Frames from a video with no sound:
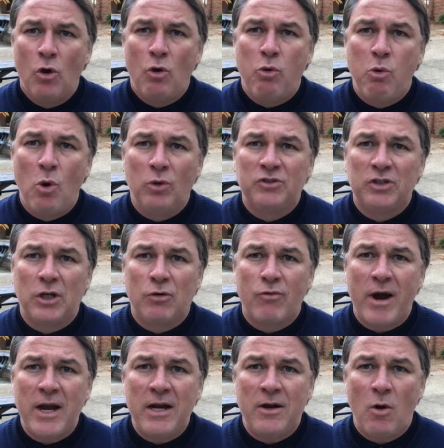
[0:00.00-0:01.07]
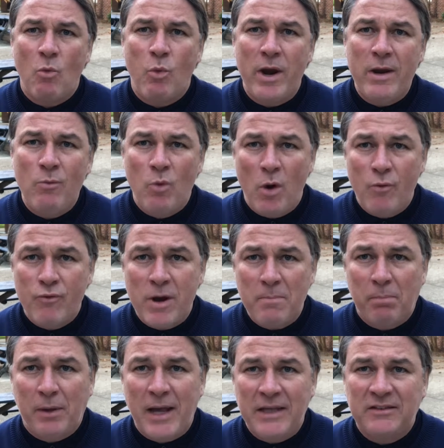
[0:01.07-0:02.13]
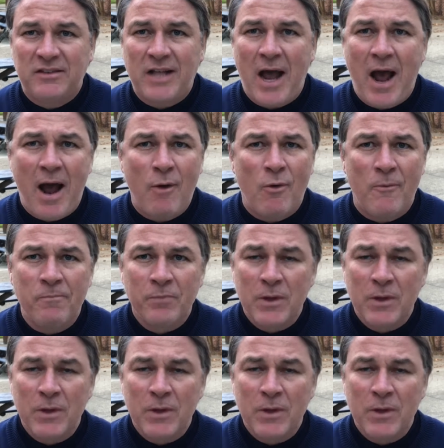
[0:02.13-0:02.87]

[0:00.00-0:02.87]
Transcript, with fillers: quarter grade, we will replace that out.